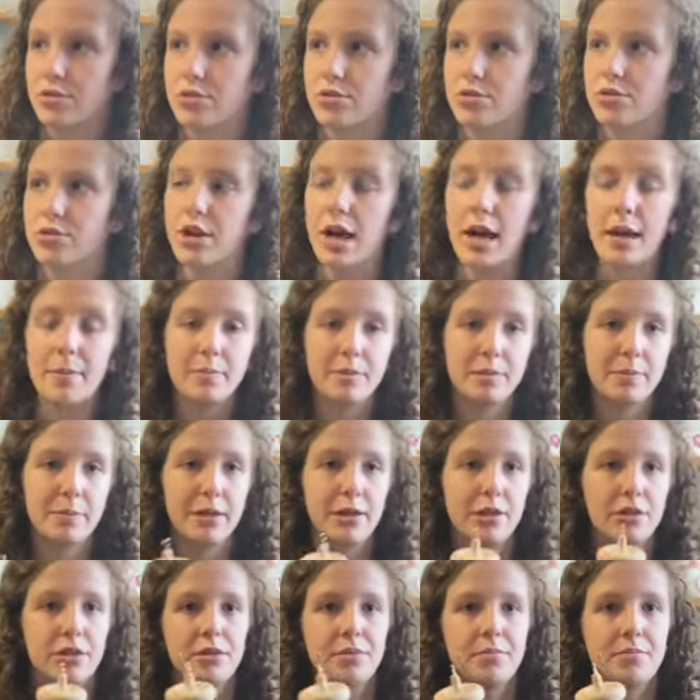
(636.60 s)
drop
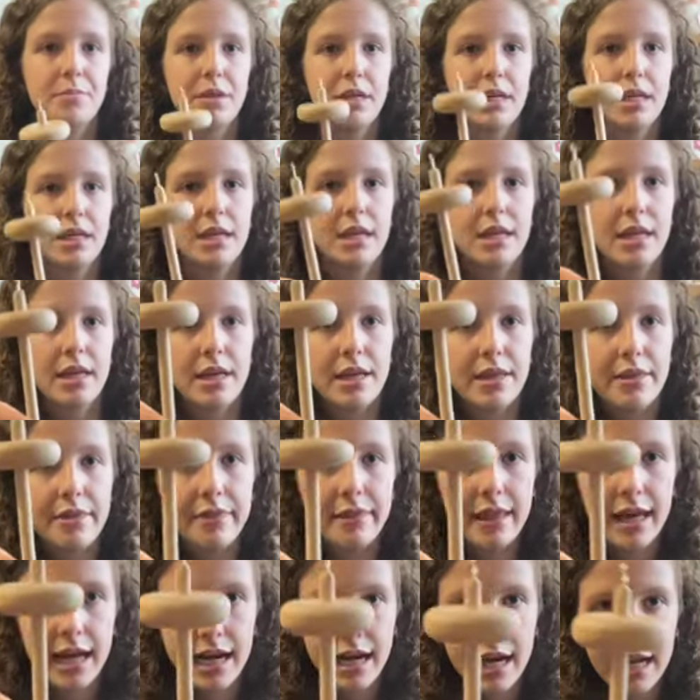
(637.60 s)
spindle
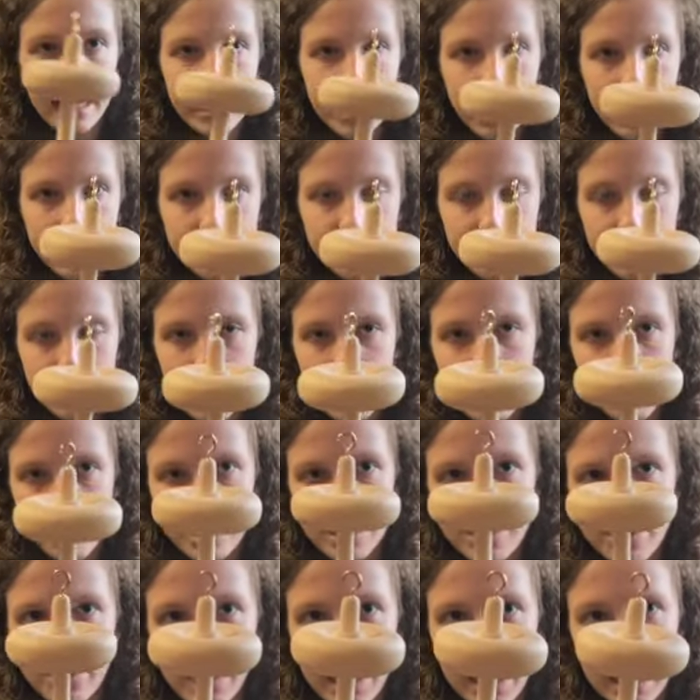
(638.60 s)
that I got from them
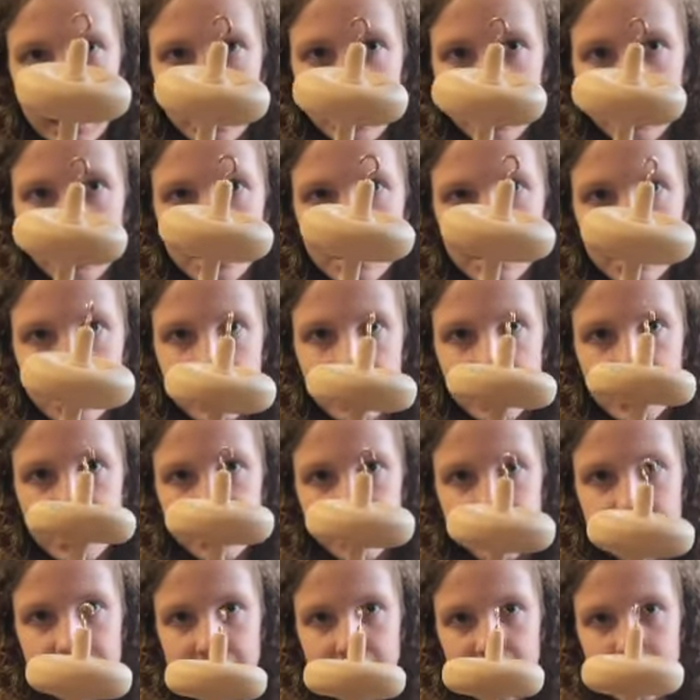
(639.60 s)
as well. It's a
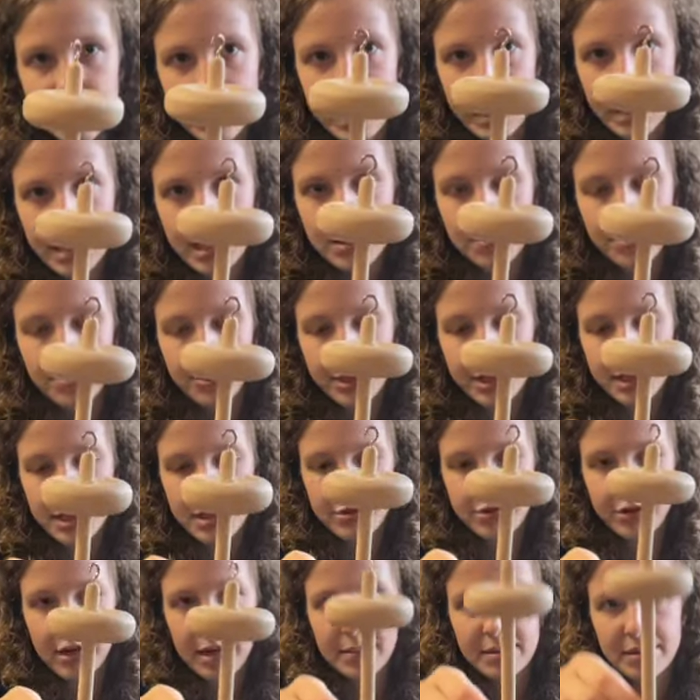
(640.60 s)
very nice wood
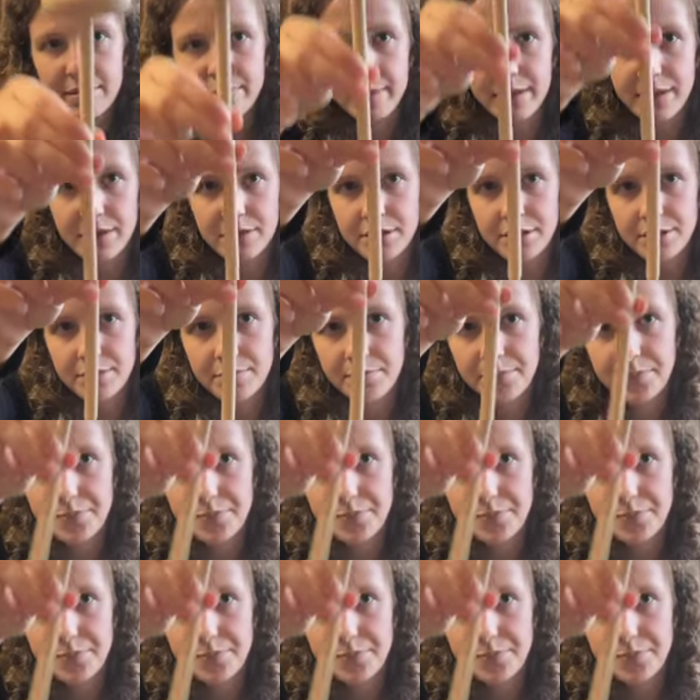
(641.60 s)
drop spindle.